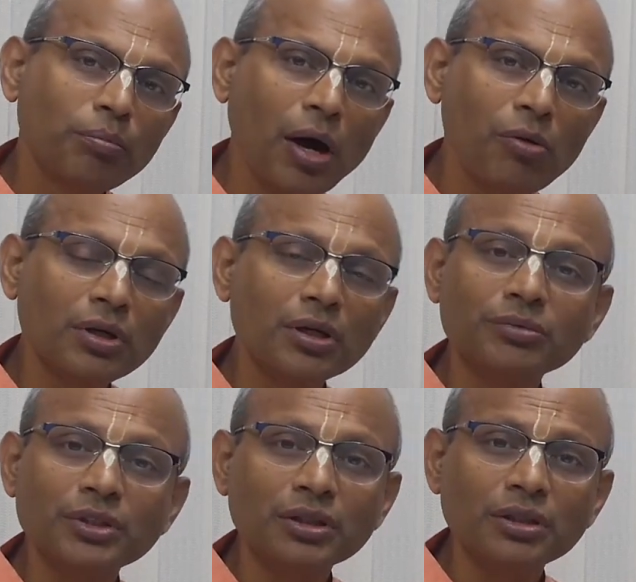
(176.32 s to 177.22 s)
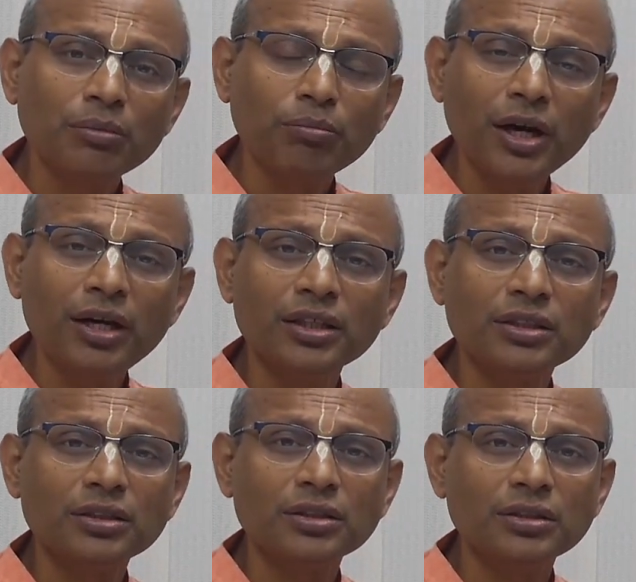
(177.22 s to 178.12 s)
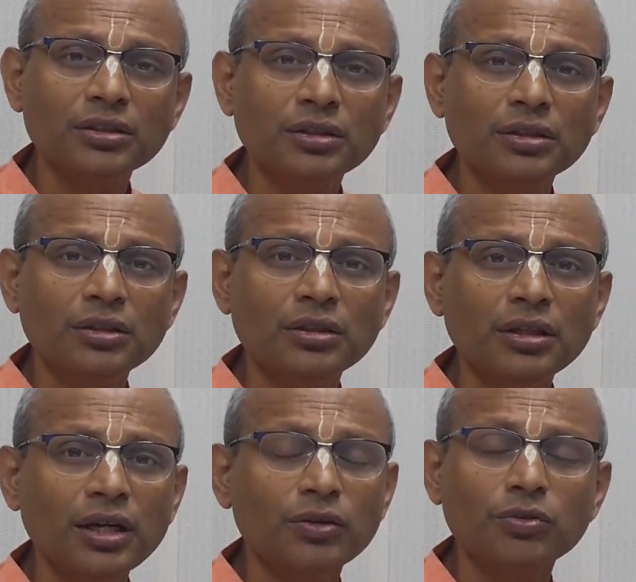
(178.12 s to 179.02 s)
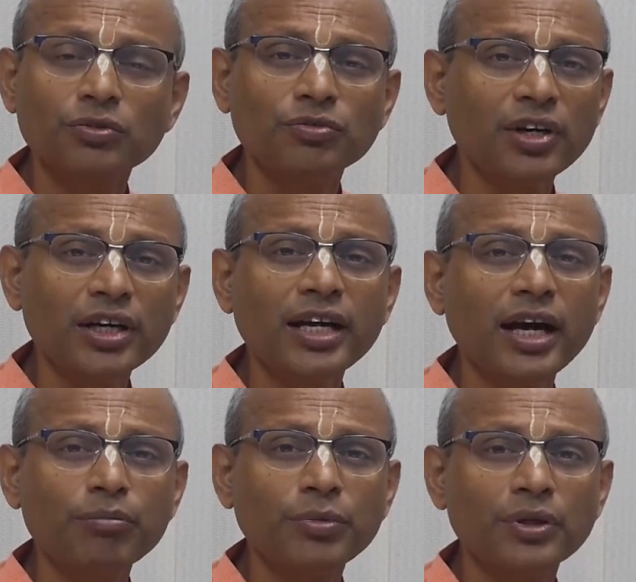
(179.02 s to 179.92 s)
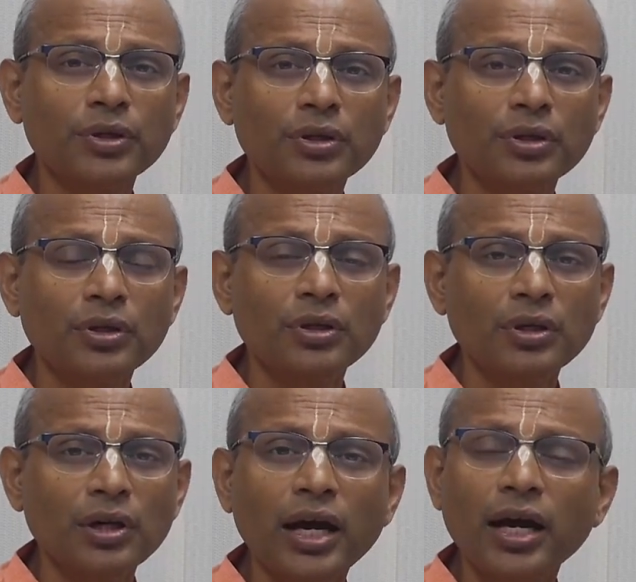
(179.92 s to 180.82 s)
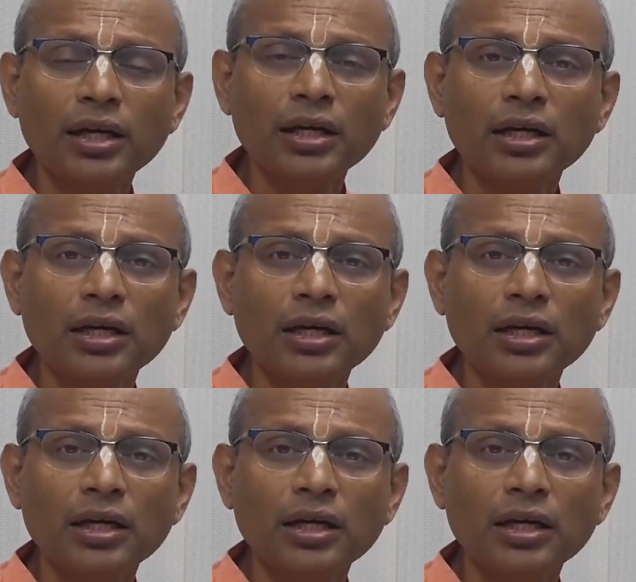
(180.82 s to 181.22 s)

power of the Pandit and was very happy and